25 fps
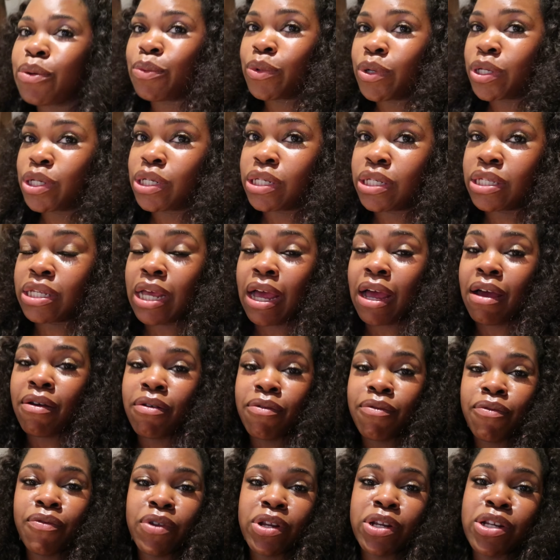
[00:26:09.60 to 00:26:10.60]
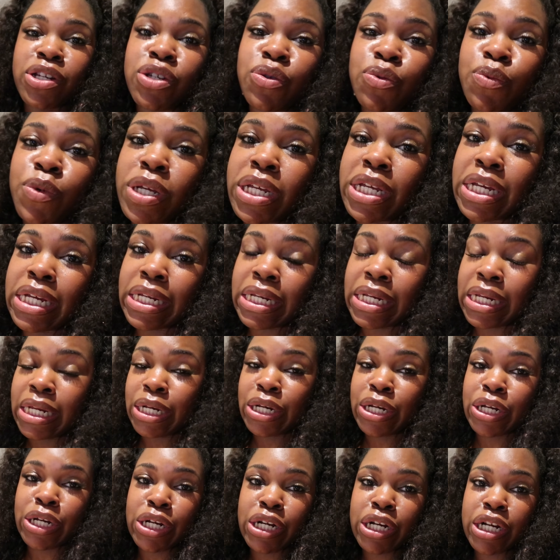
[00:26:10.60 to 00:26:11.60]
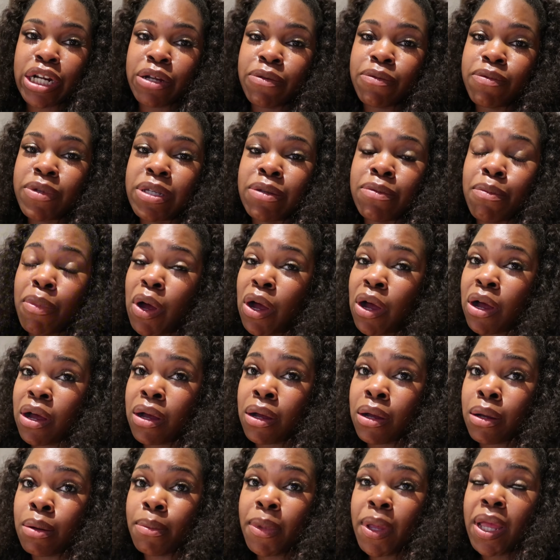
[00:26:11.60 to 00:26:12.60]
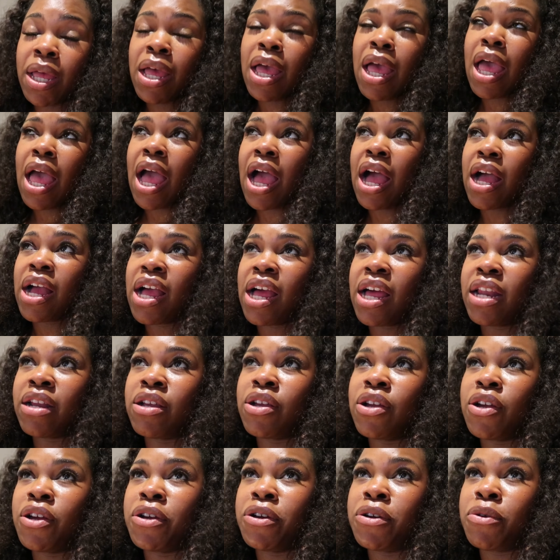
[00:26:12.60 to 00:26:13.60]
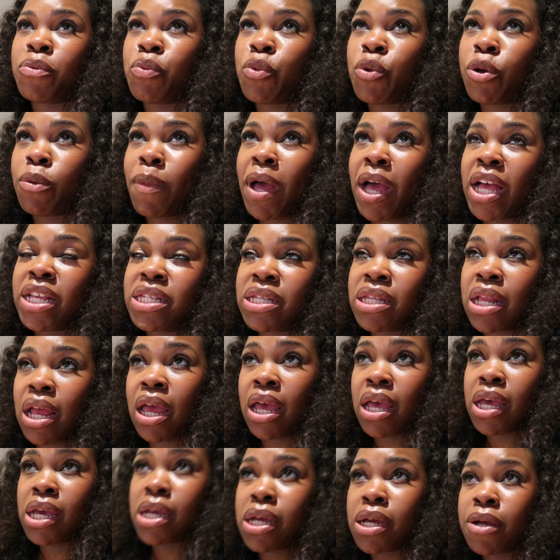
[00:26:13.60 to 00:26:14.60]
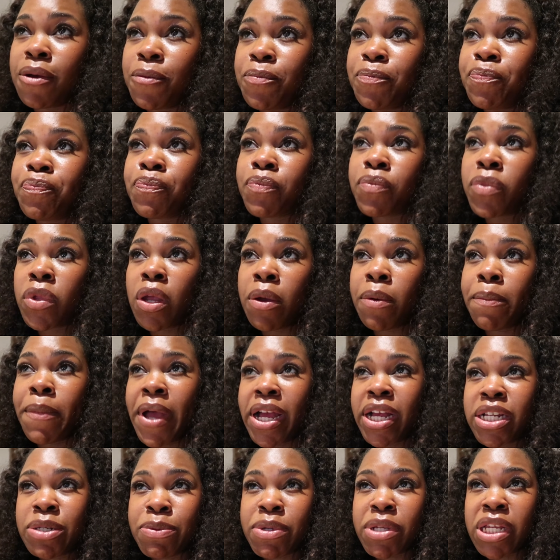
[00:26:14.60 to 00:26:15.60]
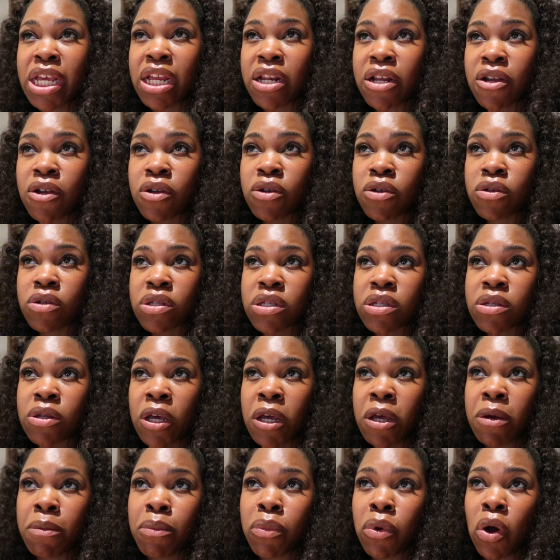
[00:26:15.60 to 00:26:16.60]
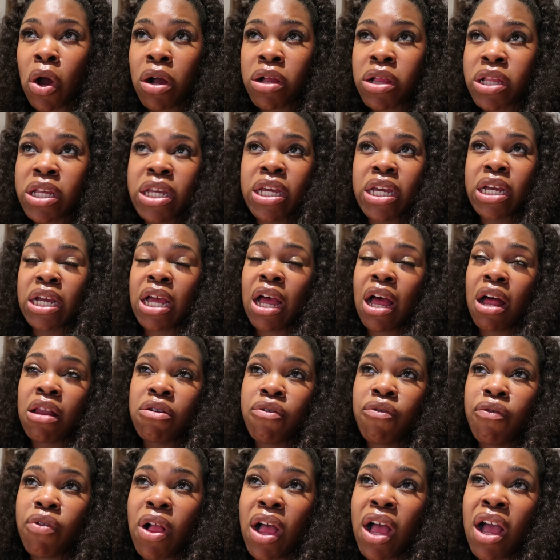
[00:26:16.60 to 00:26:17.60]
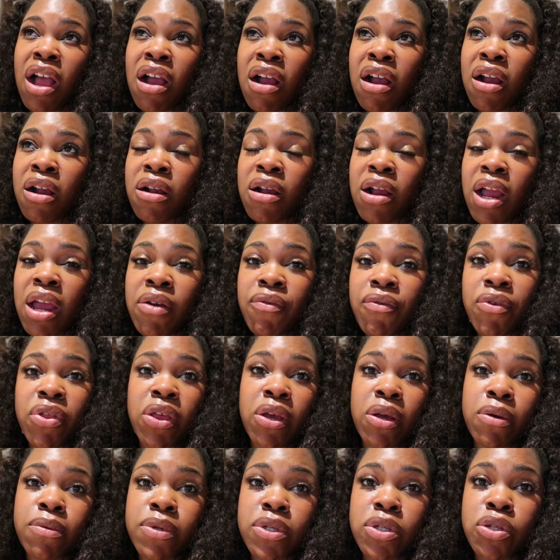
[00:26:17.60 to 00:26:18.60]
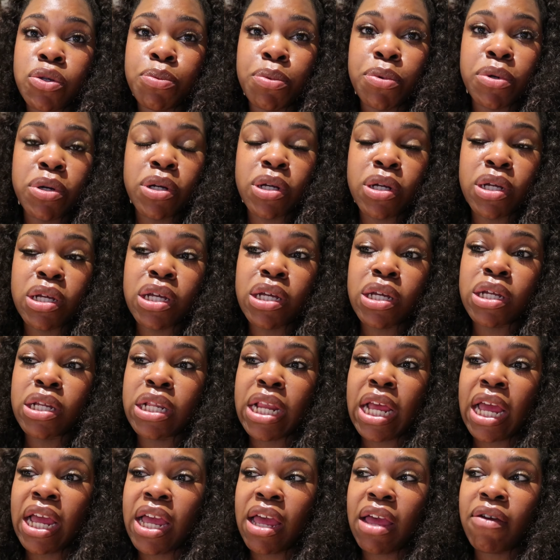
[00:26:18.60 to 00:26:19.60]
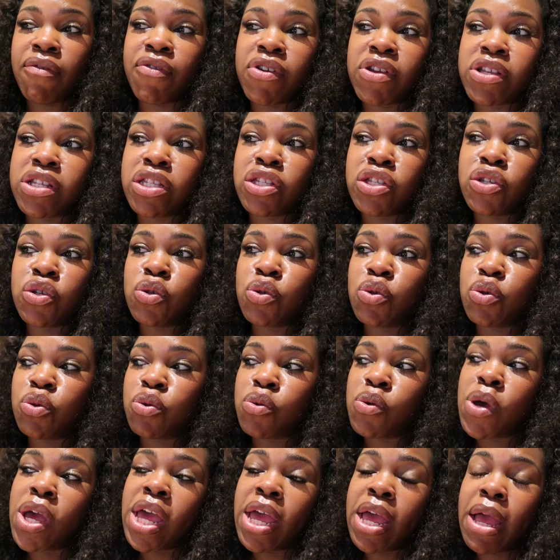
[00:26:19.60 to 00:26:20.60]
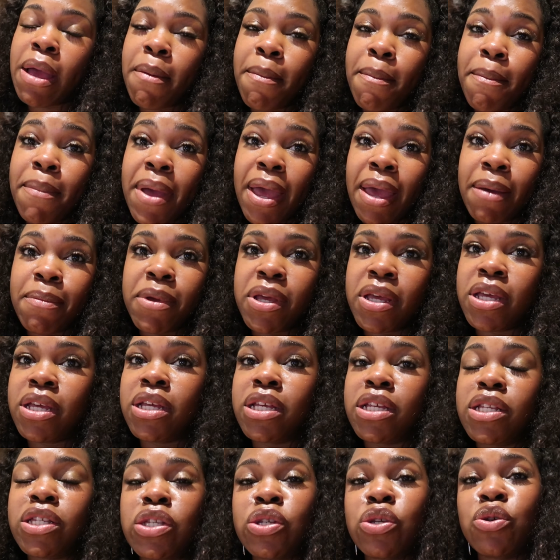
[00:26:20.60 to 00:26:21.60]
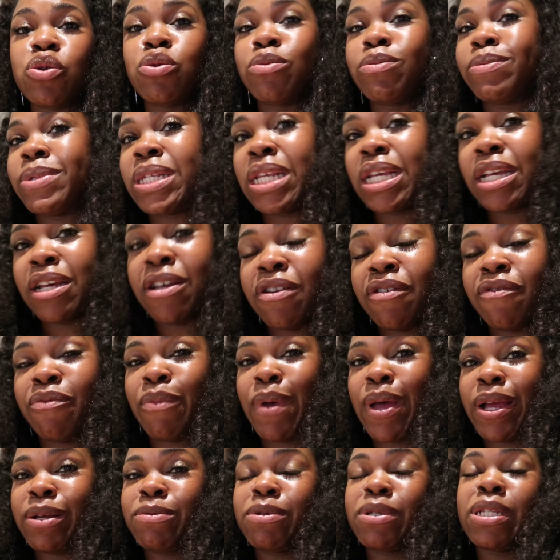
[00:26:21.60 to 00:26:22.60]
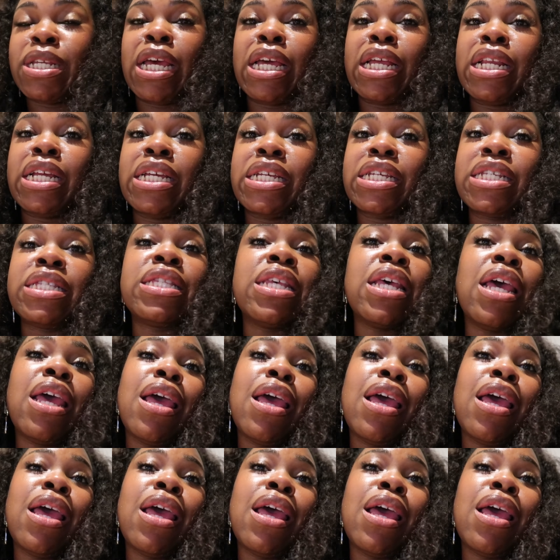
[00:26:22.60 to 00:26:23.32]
we just got finished with dinner. It was bomb. I got a um, ribeye steak mashed potatoes and broccoli and cauliflower. Everything was super good. They gave us two baby scoops of mashed potatoes,